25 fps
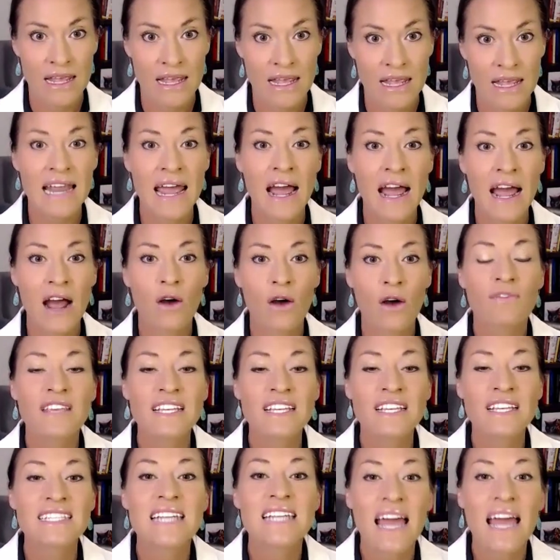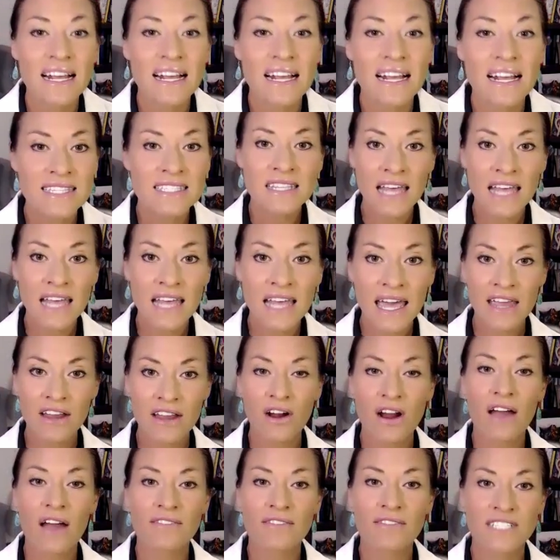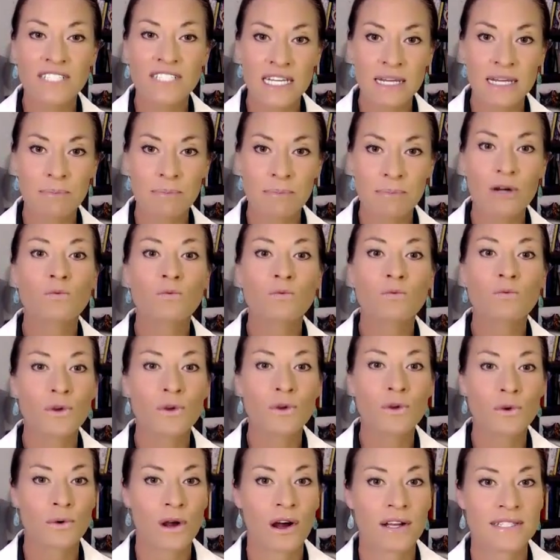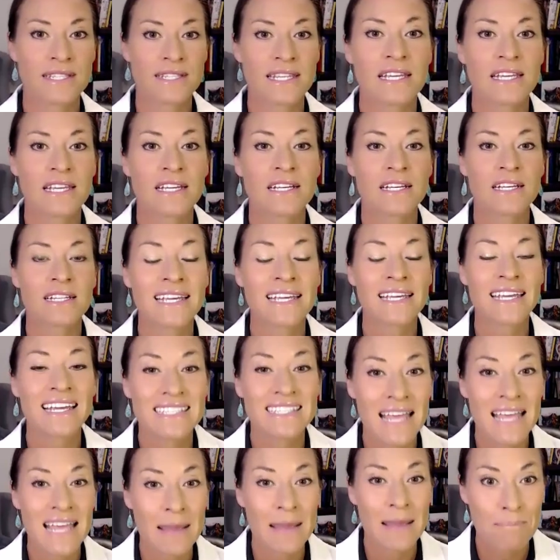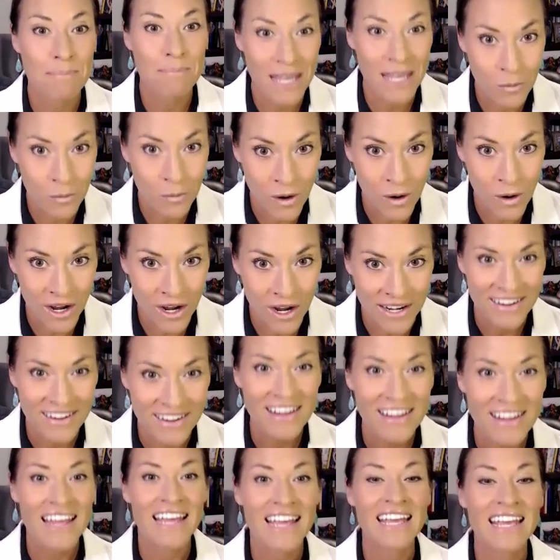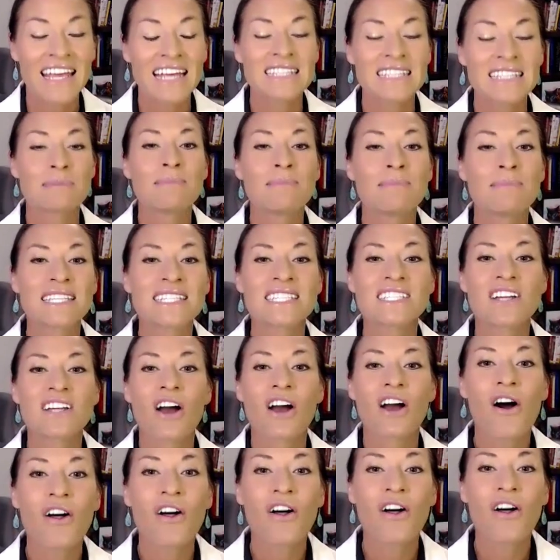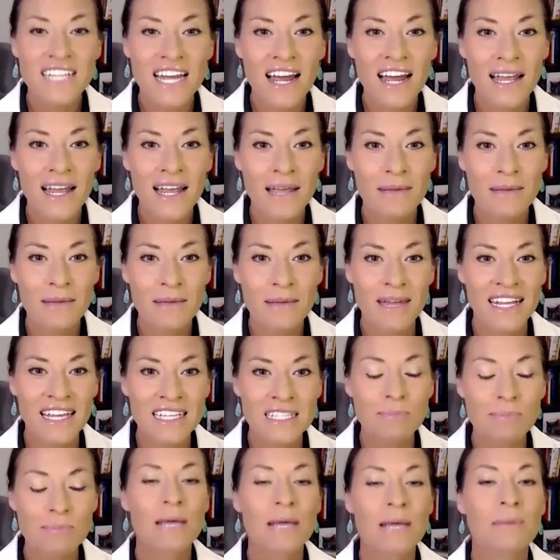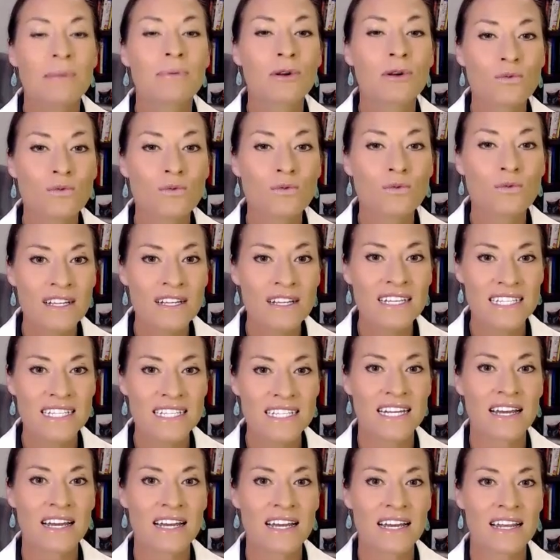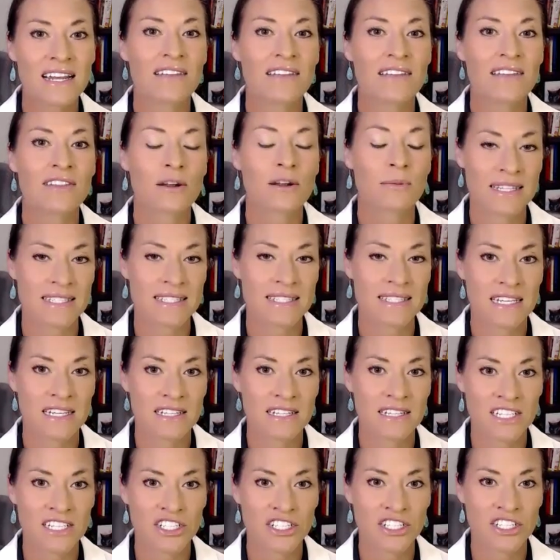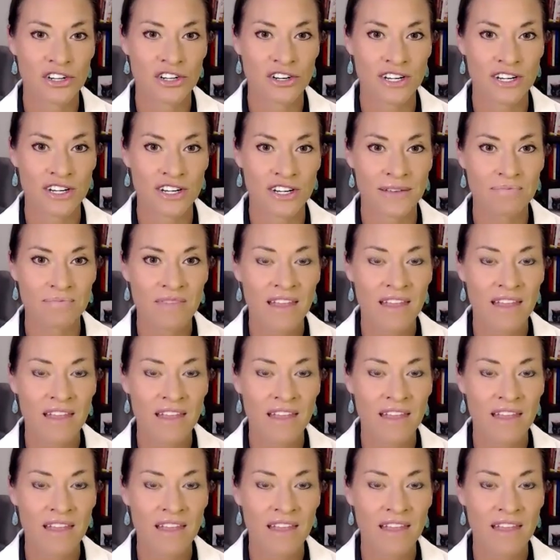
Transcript: Now, this next layer of deeper root cause healing is a big one. It gets missed all the time, and it gets people really stuck in their pet's healing journey.